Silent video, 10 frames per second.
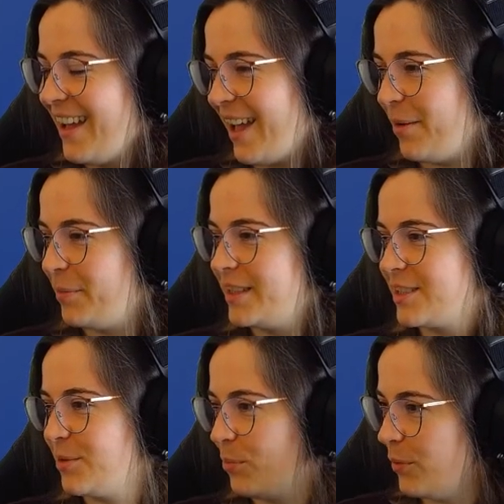Emily's
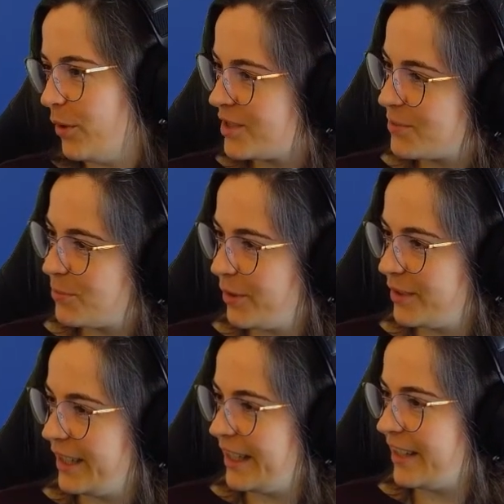the worst world
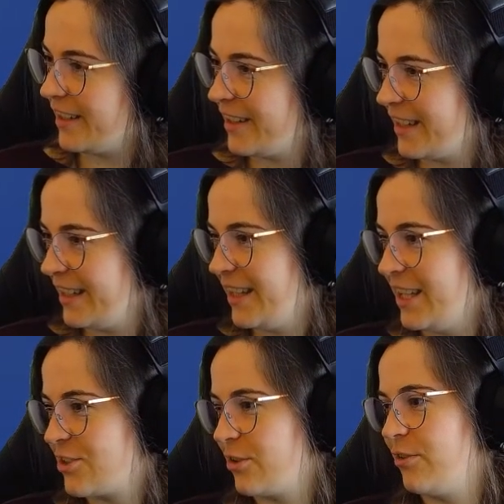leader in the
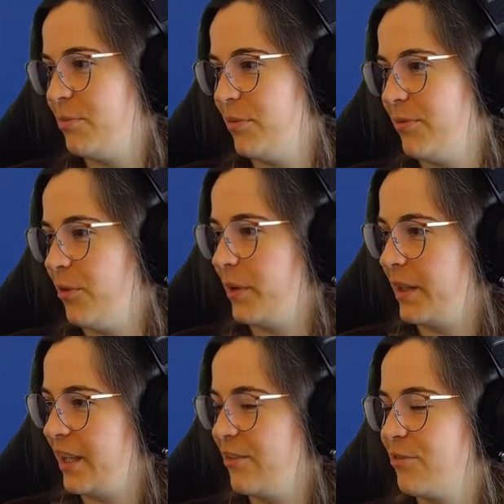history of before we
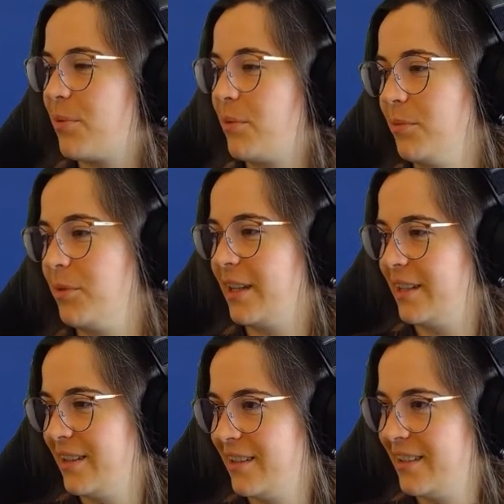leave, probably.
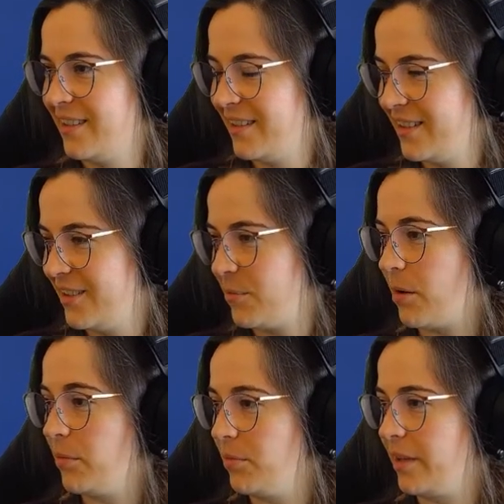
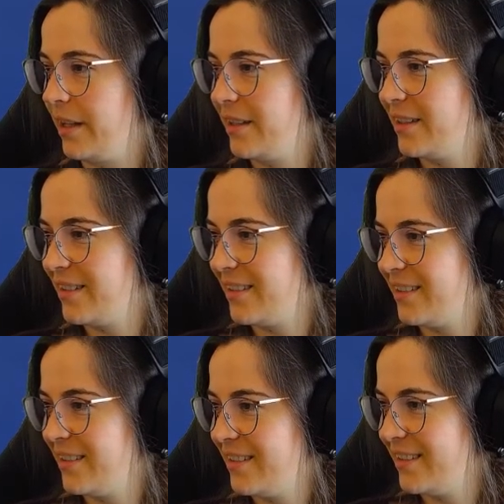Probably.
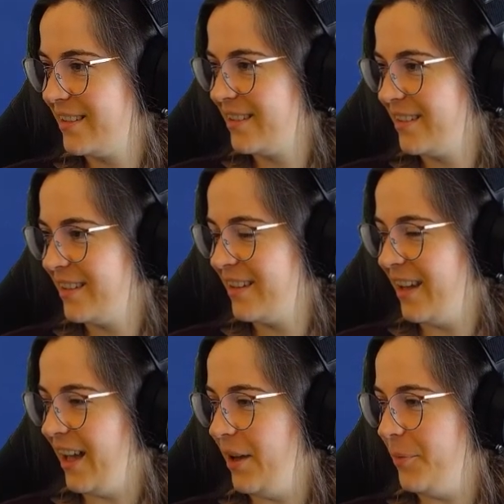
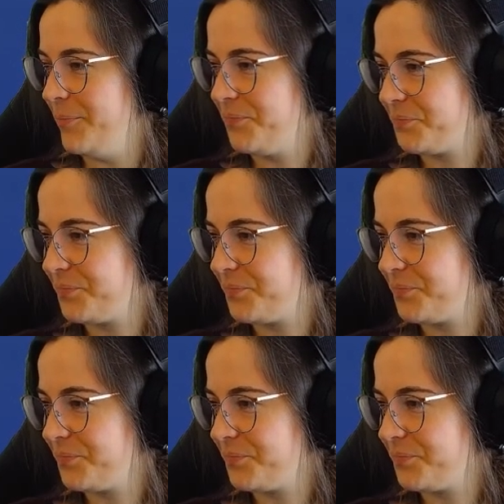Um.